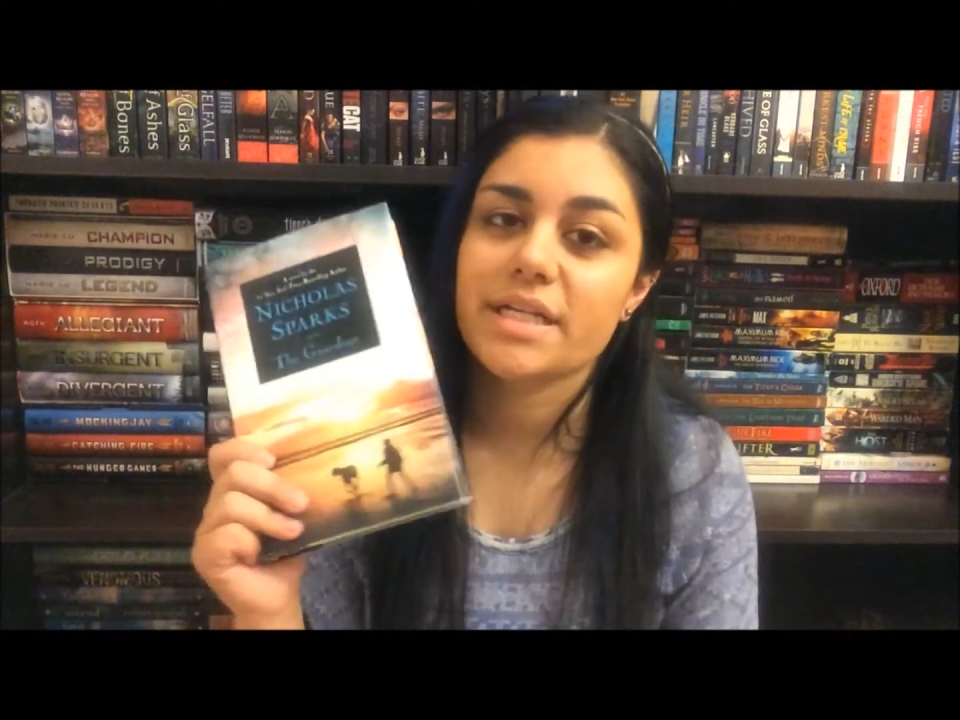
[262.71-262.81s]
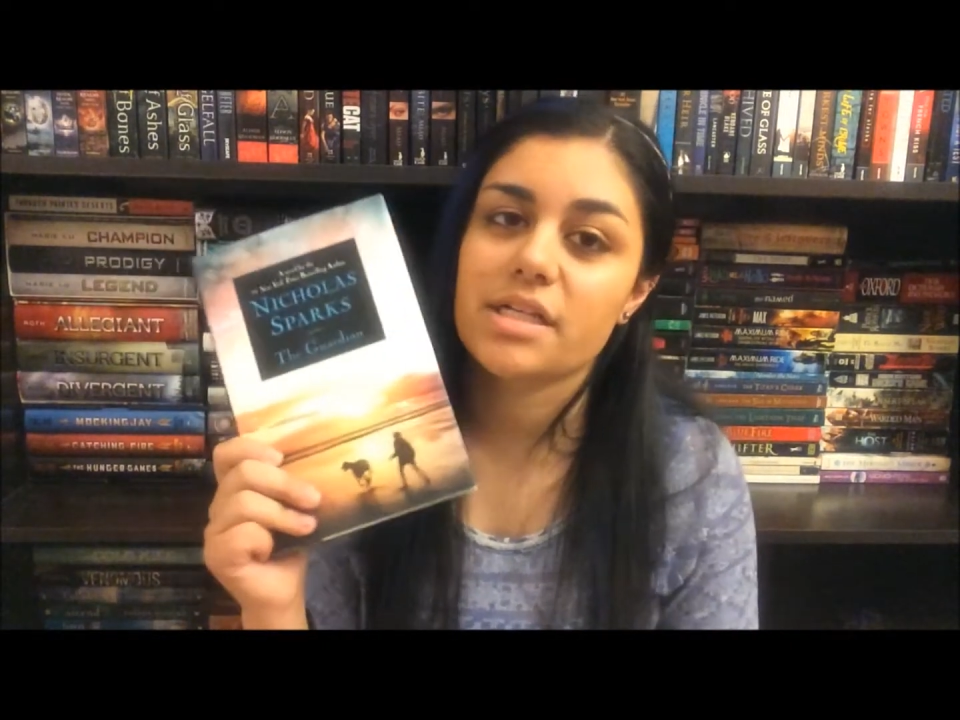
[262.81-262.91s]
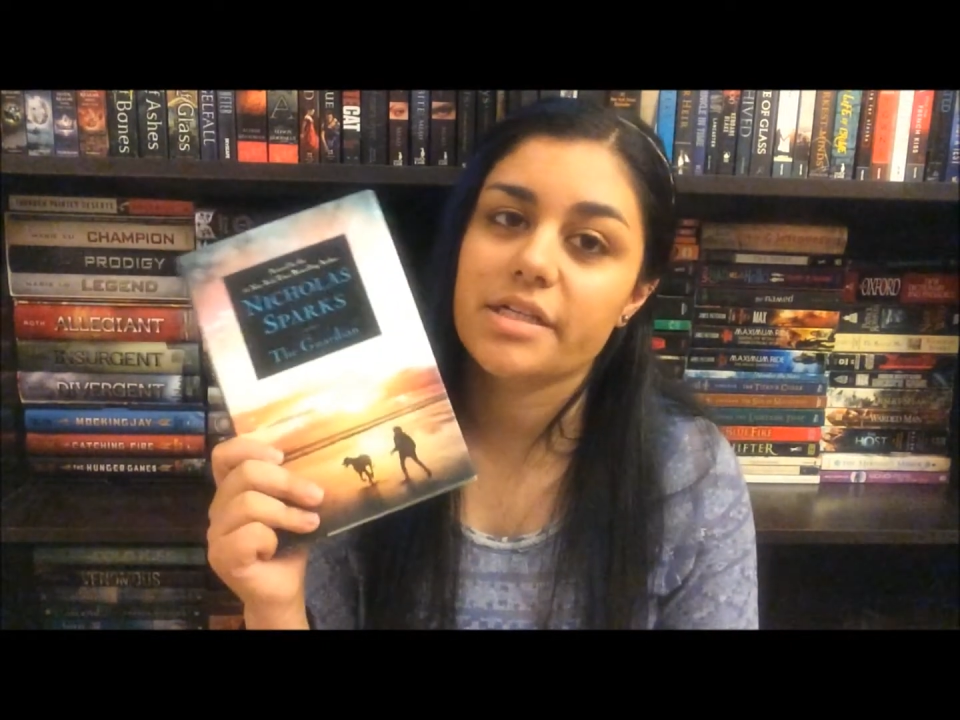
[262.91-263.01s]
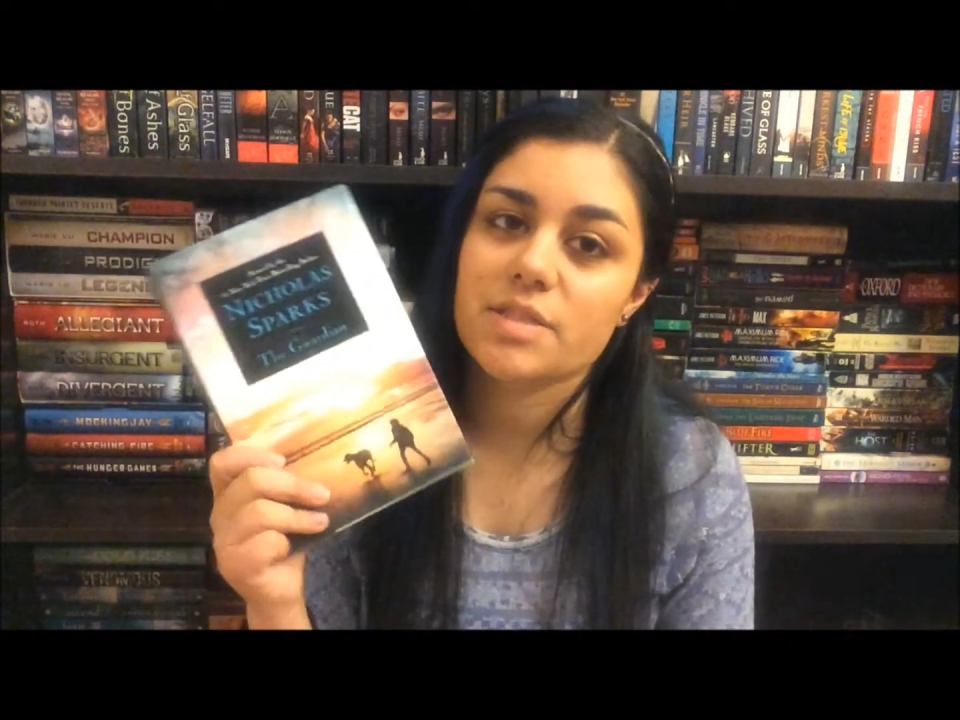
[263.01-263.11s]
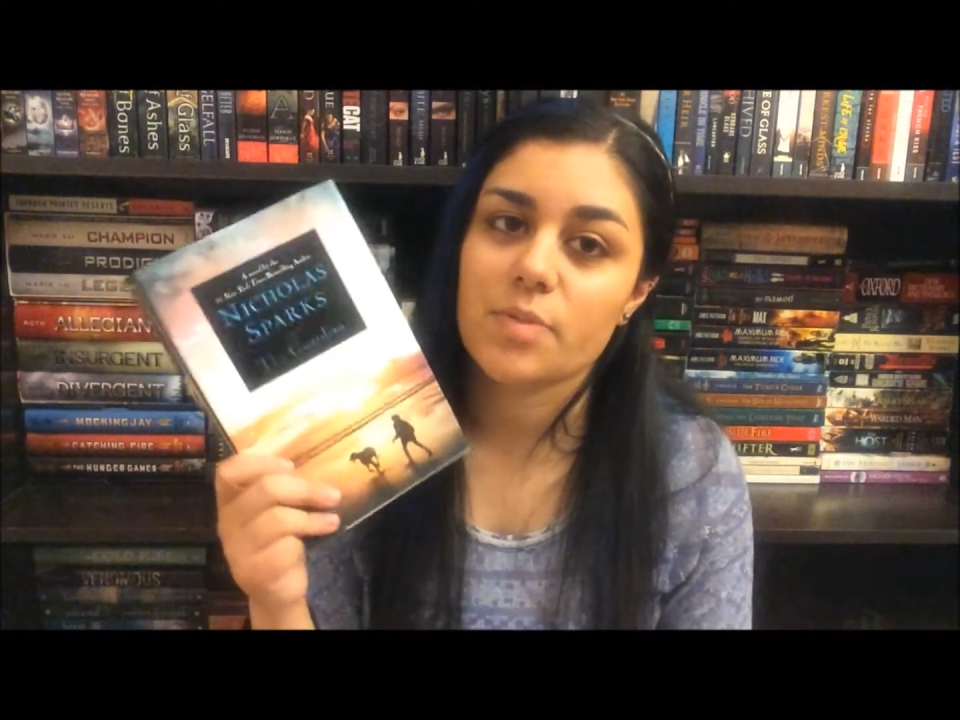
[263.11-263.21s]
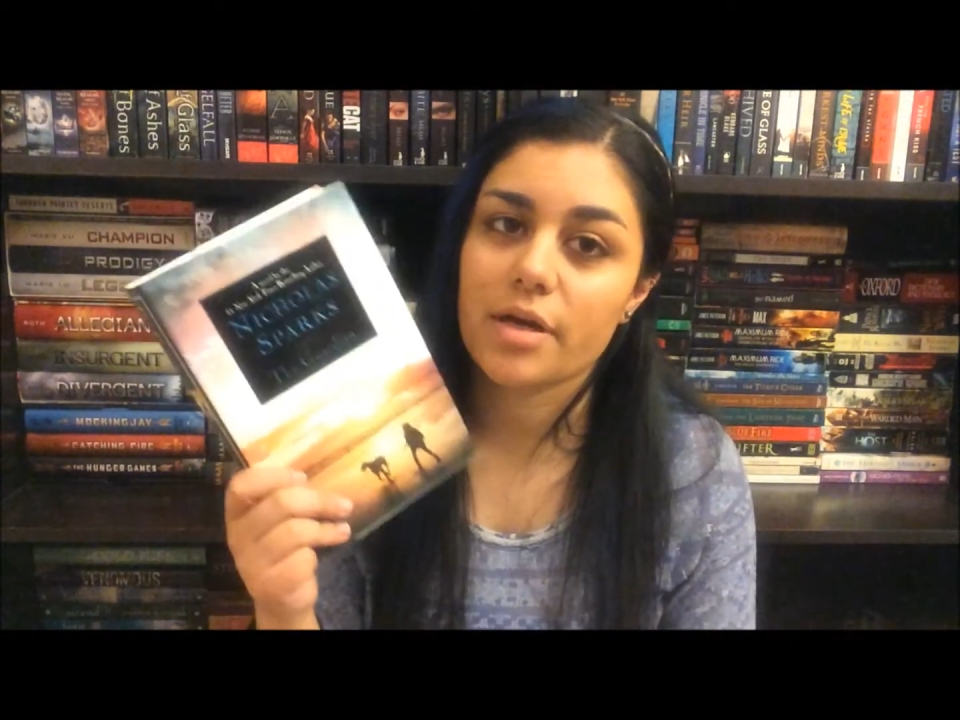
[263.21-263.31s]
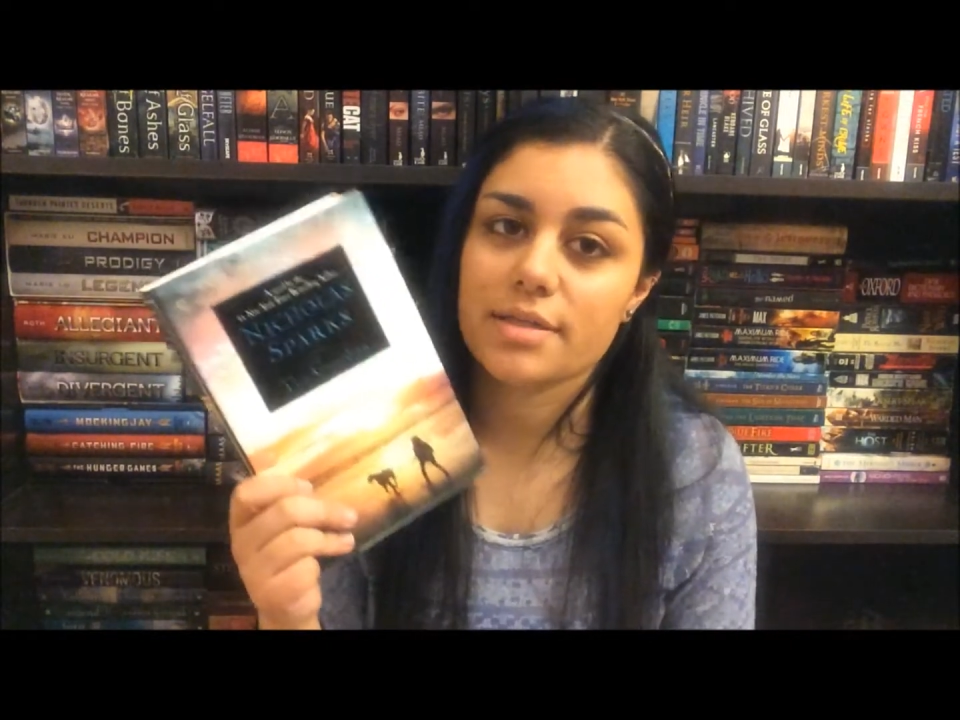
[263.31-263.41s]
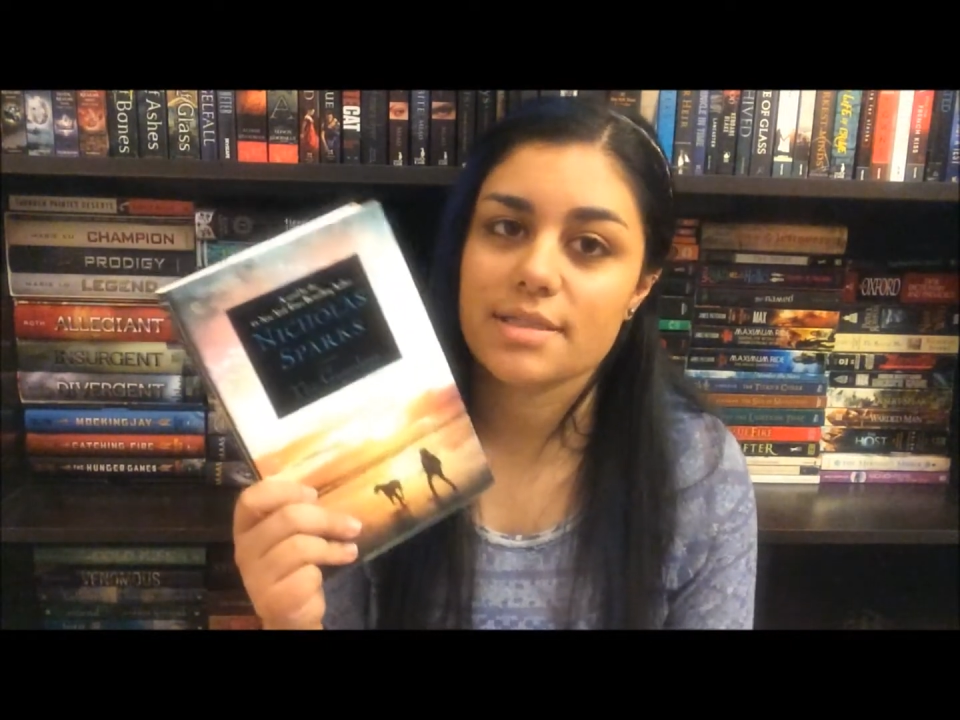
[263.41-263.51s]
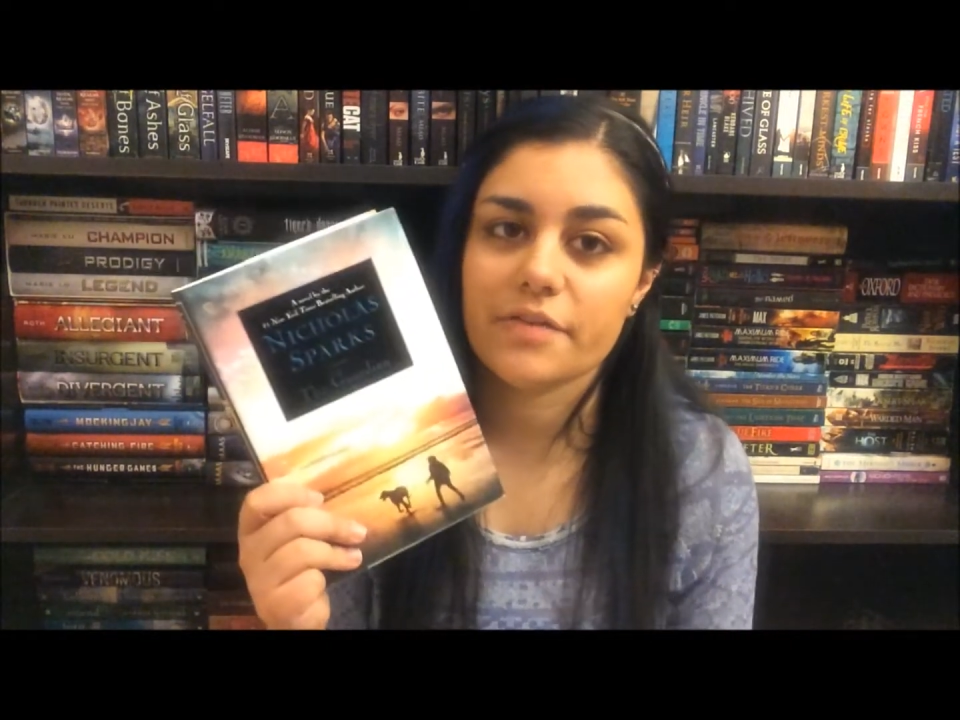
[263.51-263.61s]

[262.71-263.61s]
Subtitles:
Nicholas Sparks.